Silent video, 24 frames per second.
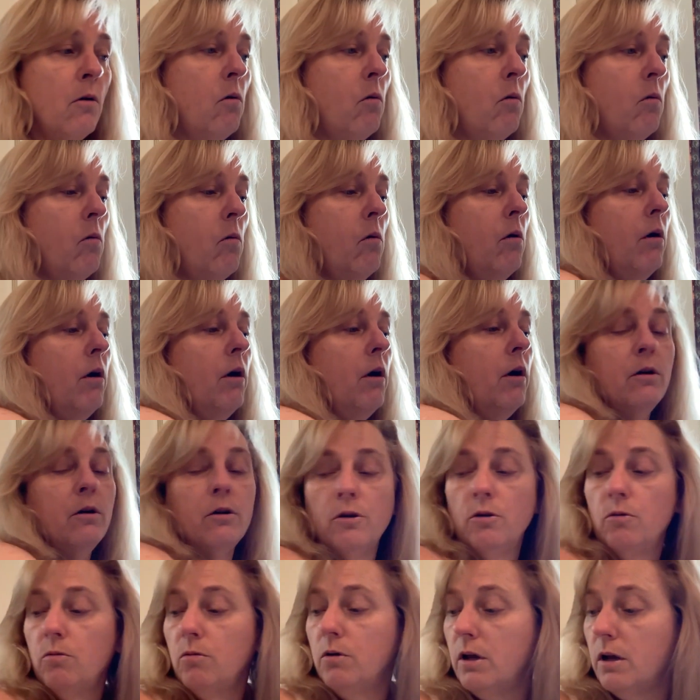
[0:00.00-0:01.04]
or
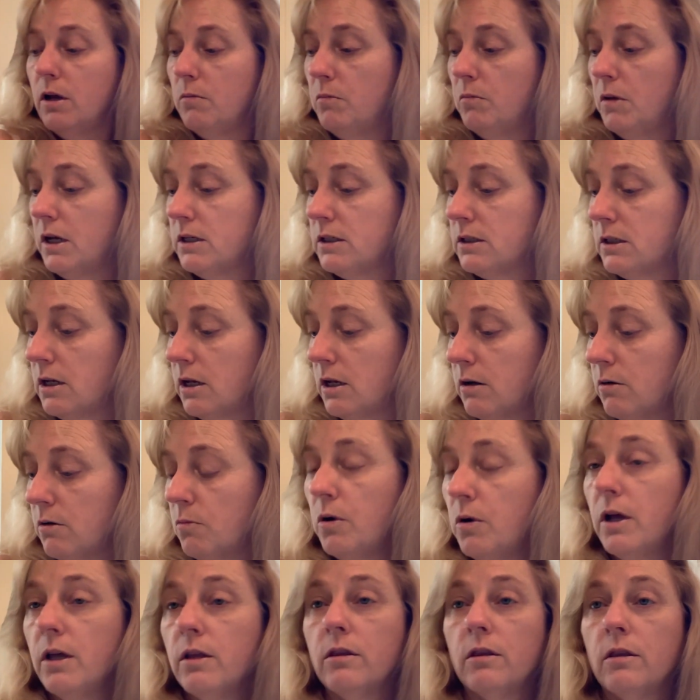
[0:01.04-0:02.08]
you can mix it
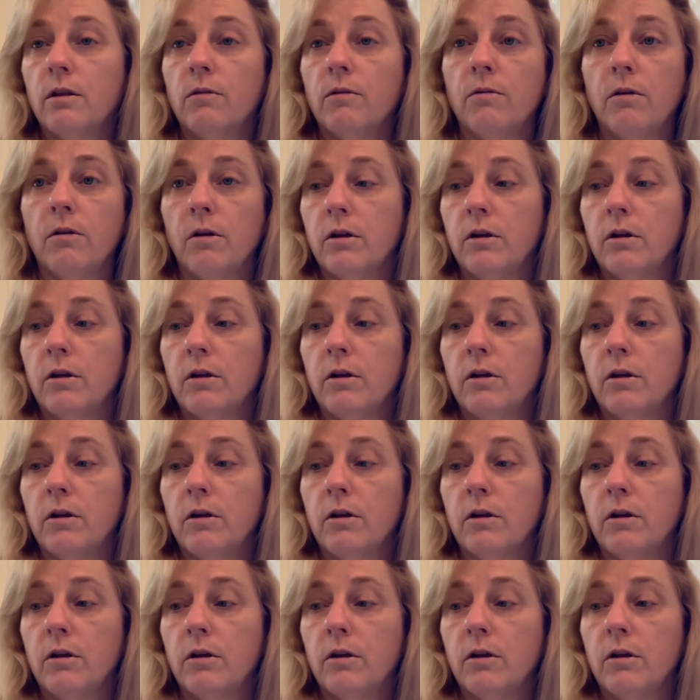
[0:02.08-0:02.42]
with the,